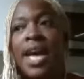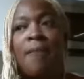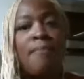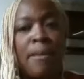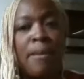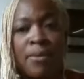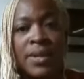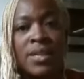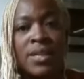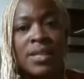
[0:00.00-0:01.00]
and
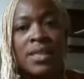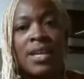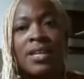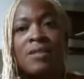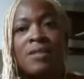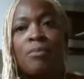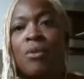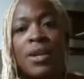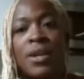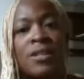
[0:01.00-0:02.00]
memories. I think it's
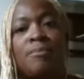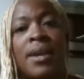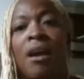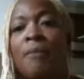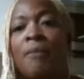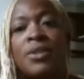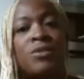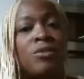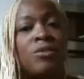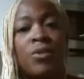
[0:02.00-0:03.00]
important to pay
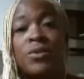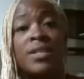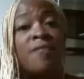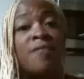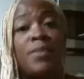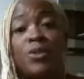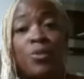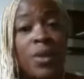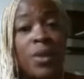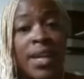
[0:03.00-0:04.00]
homage to those that have been
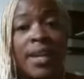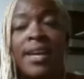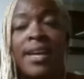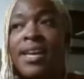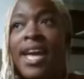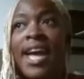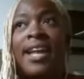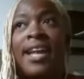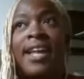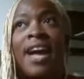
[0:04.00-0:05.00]
doing it yeah.
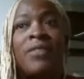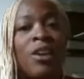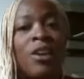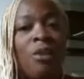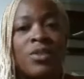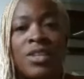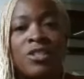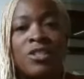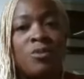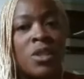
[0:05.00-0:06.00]
and having
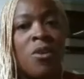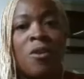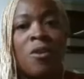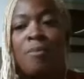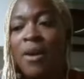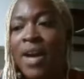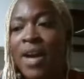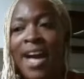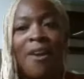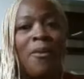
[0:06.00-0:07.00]
conversations with yeah. her about
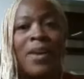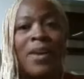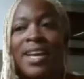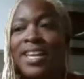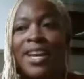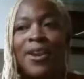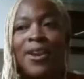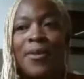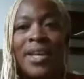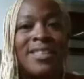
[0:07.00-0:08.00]
how, you
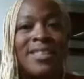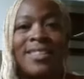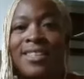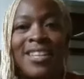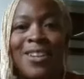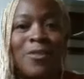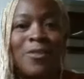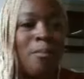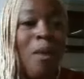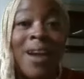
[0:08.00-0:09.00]
know, it you know
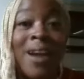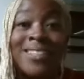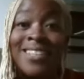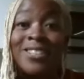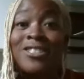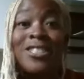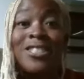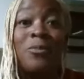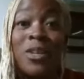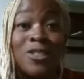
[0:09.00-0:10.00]
the products that
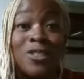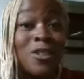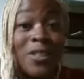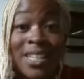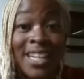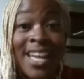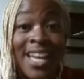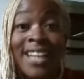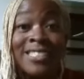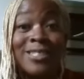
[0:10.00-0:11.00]
she once couldn't get
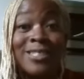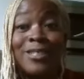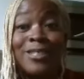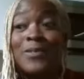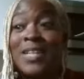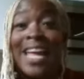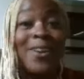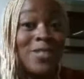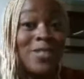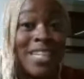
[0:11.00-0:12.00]
access to and
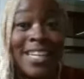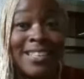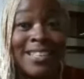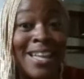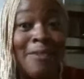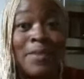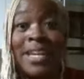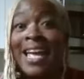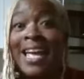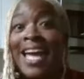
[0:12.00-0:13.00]
now she can get them
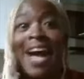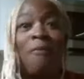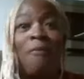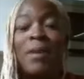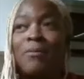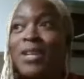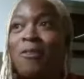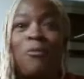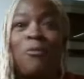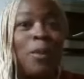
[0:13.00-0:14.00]
and how people you
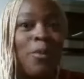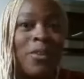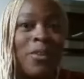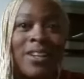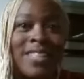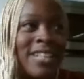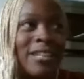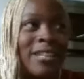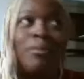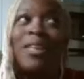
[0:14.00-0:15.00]
know people are, that
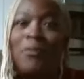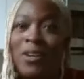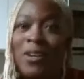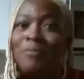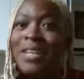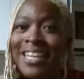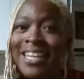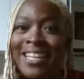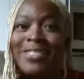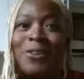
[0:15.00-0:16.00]
typically wouldn't be
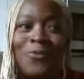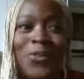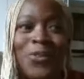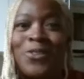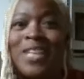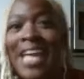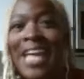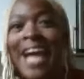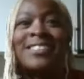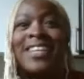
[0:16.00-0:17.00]
eating certain foods are like
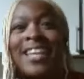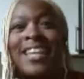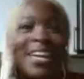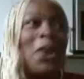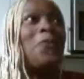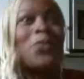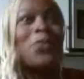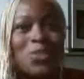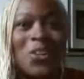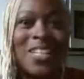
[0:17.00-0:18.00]
asking for
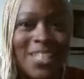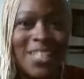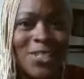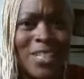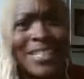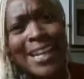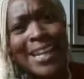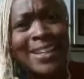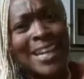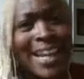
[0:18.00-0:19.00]
certain dishes
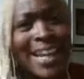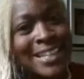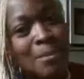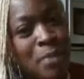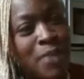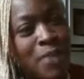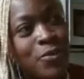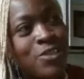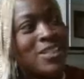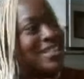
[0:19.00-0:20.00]
like can i get some
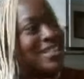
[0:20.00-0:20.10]
breadfruit she's